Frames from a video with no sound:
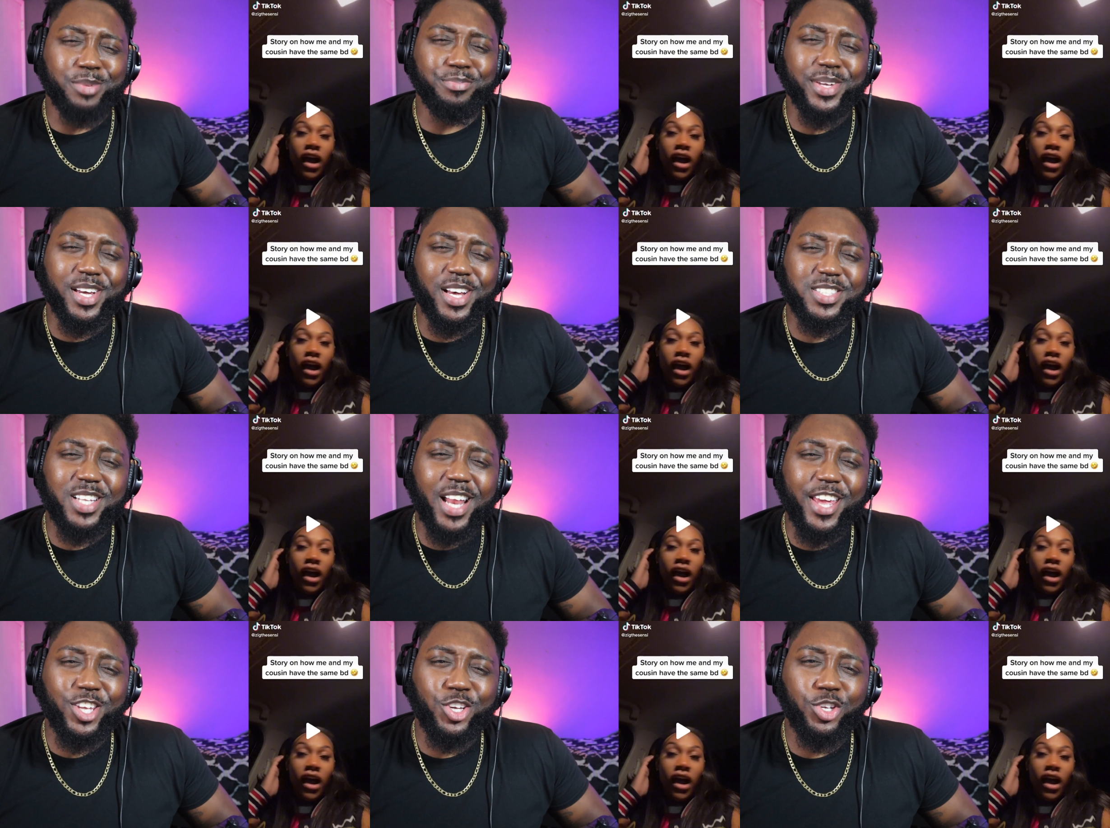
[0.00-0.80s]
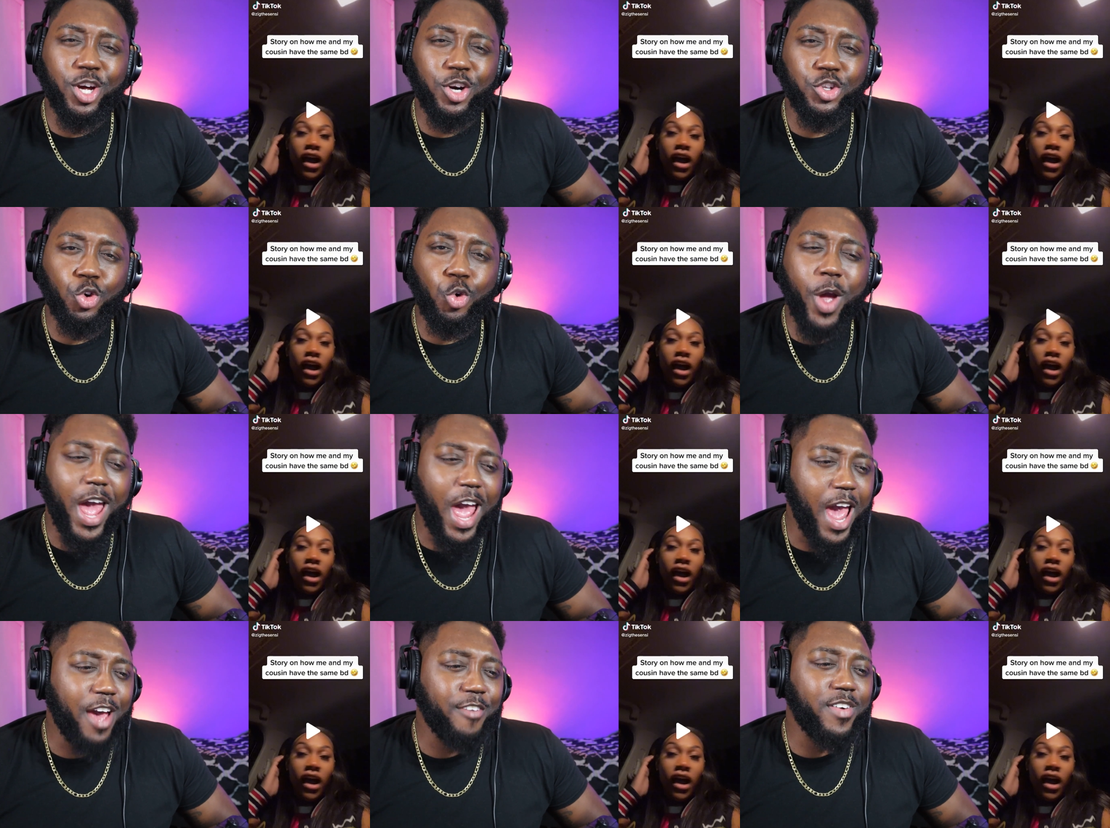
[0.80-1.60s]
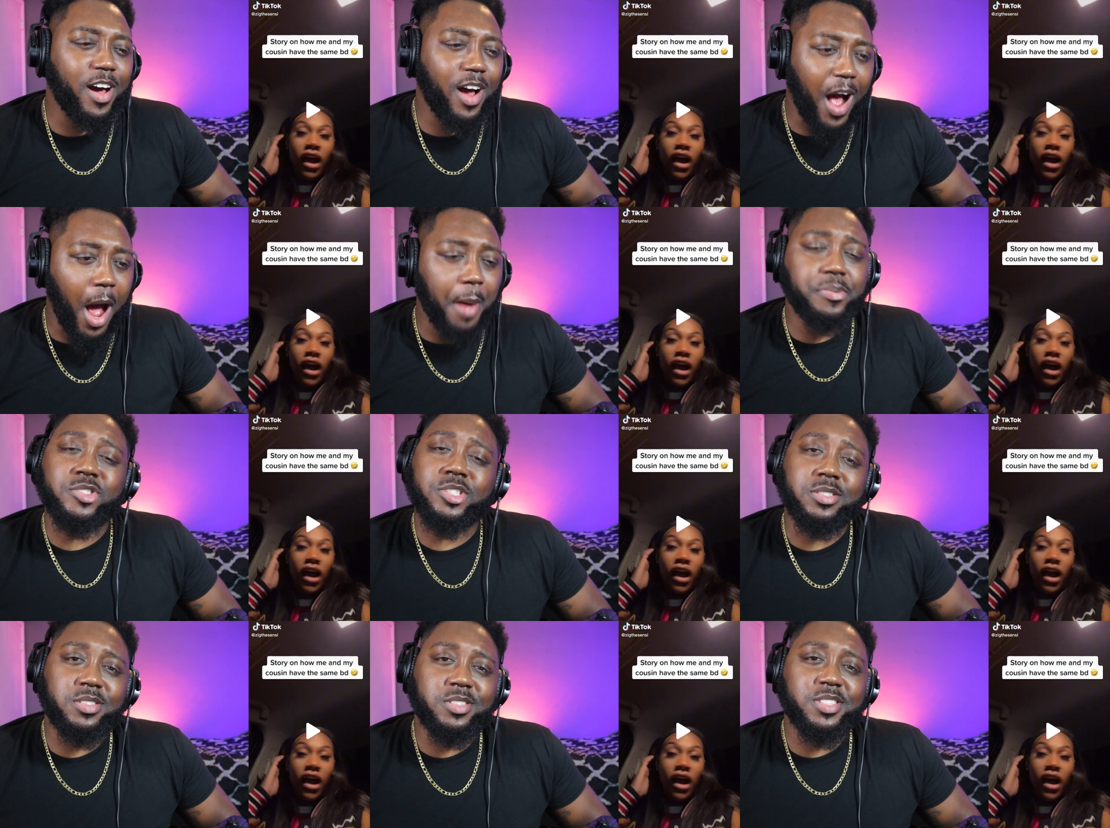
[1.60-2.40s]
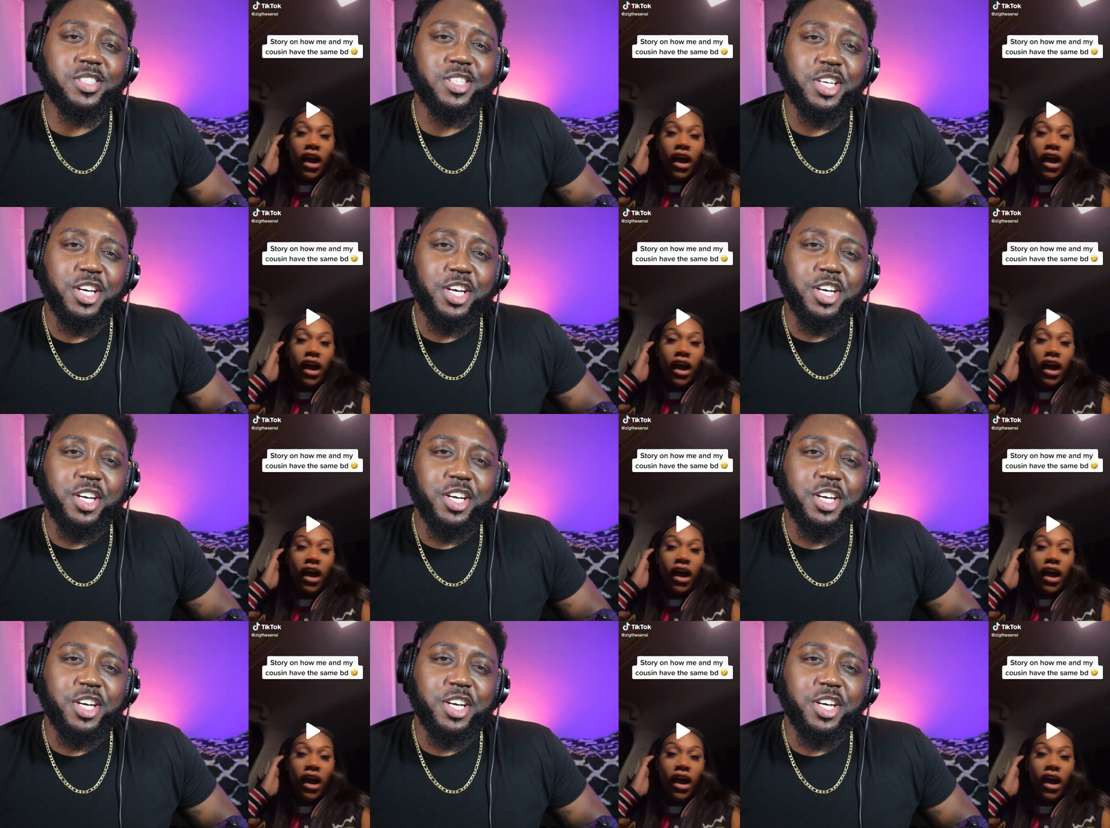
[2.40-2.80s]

Speaker 1: me because, like, you know, you have options,